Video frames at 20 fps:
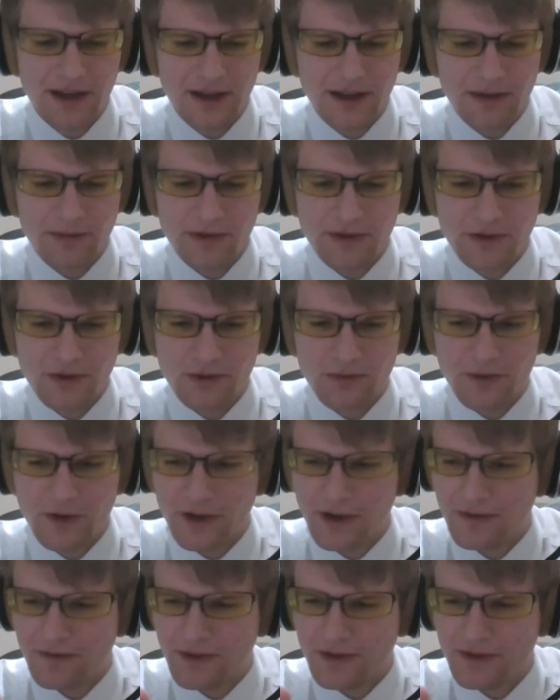I presume we're going
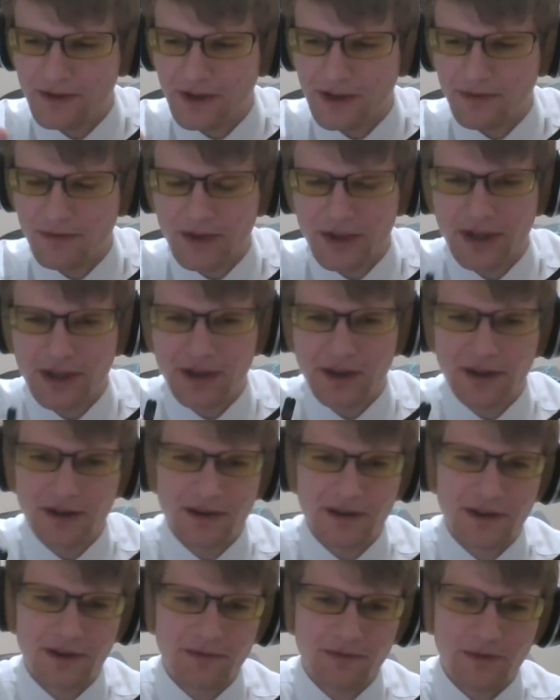to have the same thing here.
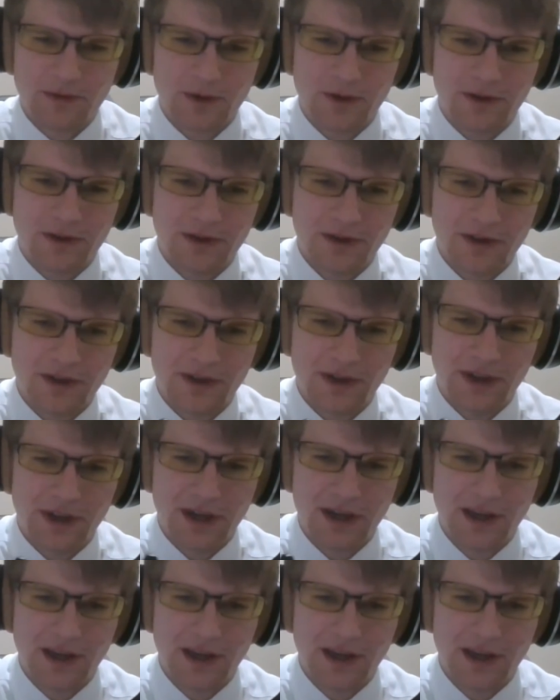Yep, with the